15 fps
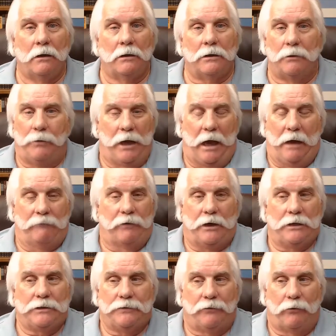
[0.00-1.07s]
to be
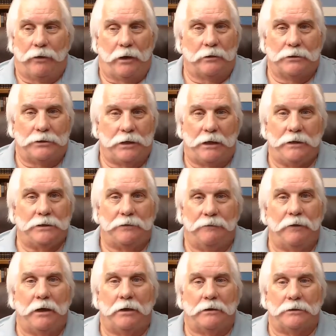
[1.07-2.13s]
advocates for their state's
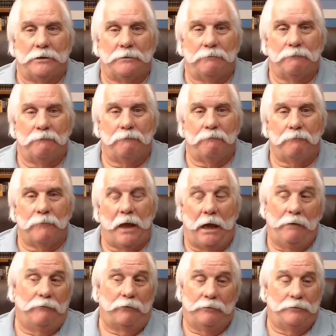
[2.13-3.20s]
affairs
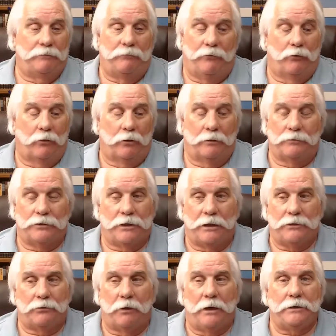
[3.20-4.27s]
and for
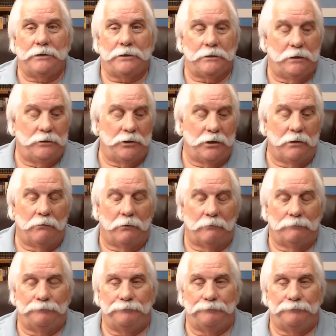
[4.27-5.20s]
states' rights in general.